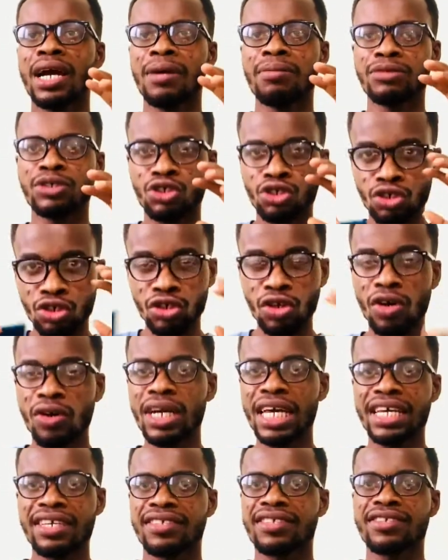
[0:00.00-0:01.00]

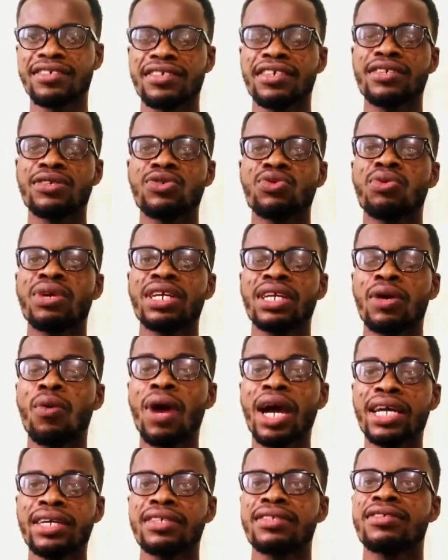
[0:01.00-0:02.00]
strong existence when the
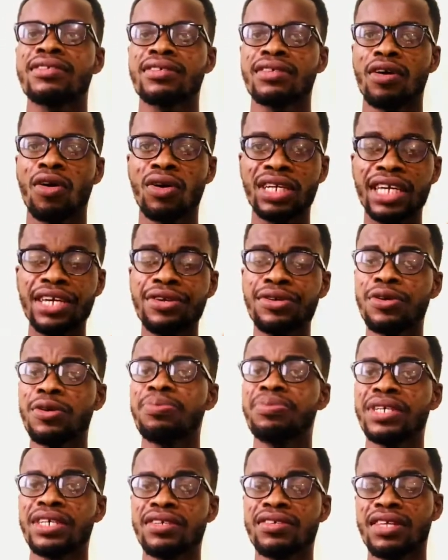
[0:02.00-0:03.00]
whites or the
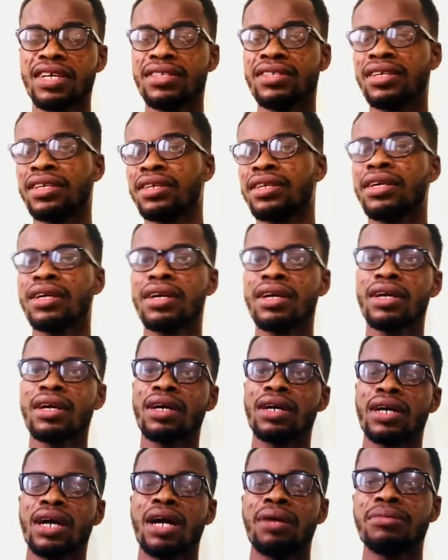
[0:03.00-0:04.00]
Europeans started
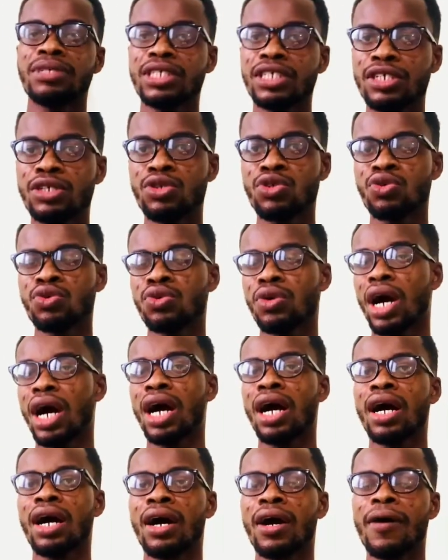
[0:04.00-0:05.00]
coming into
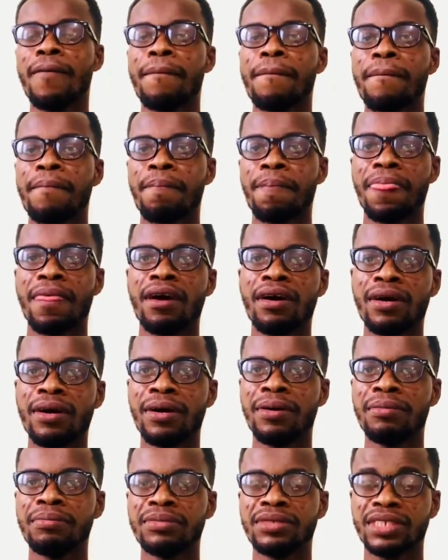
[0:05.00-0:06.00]
our
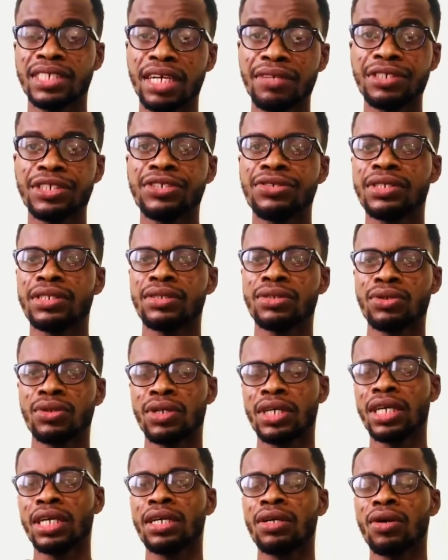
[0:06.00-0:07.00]
territory,
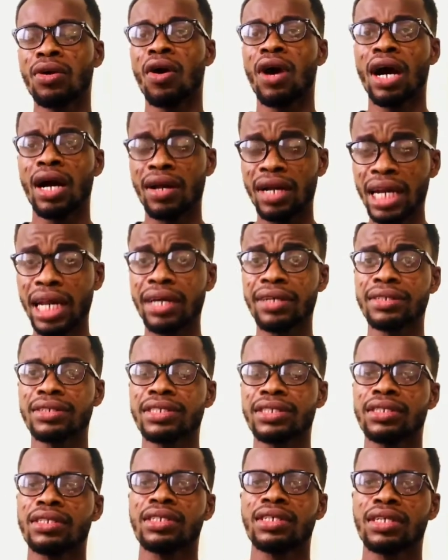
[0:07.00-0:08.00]
okay, or our
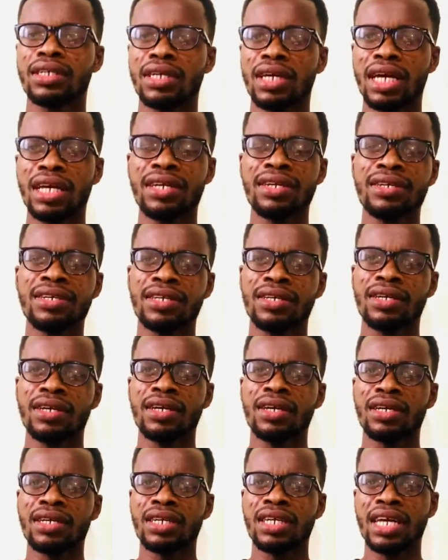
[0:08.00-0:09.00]
land. And
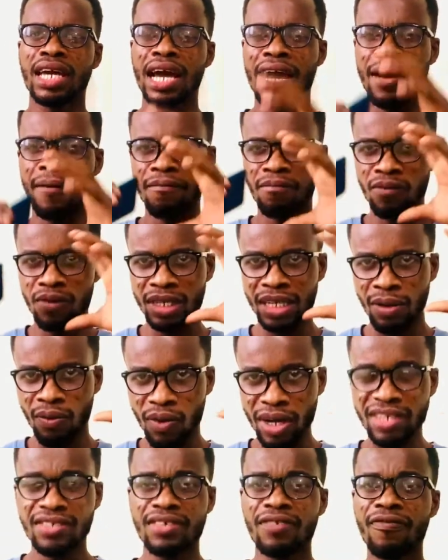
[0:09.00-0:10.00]
the
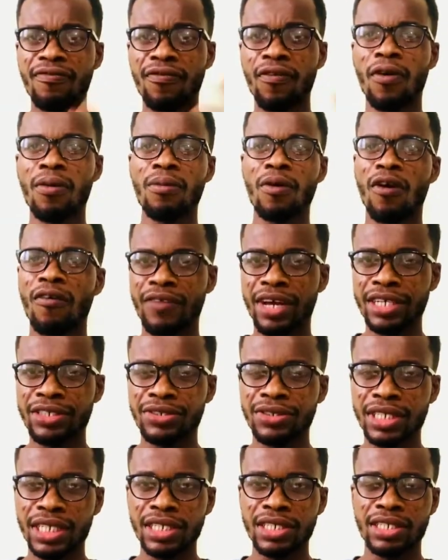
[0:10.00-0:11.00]
Western form of
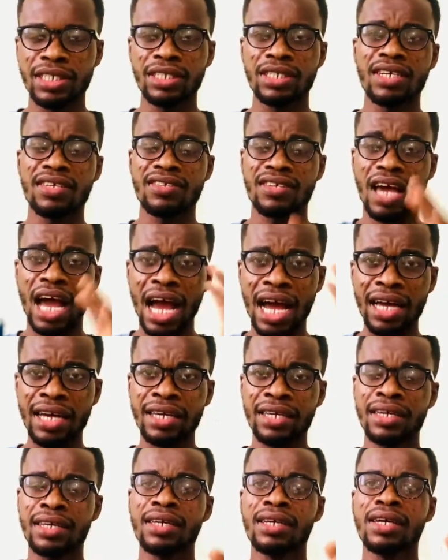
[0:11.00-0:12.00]
education, yes,
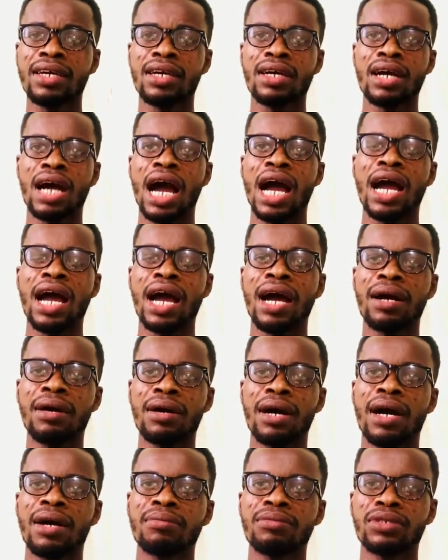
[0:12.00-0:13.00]

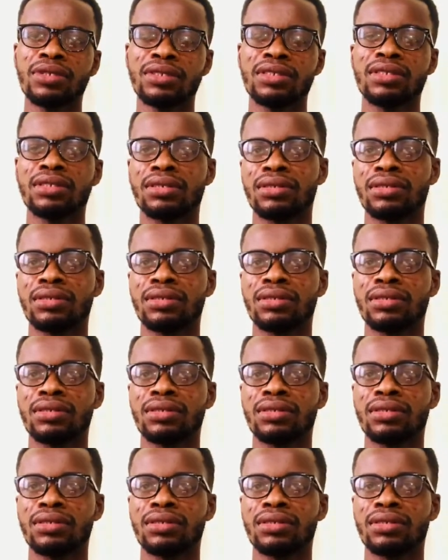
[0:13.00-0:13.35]
I'm not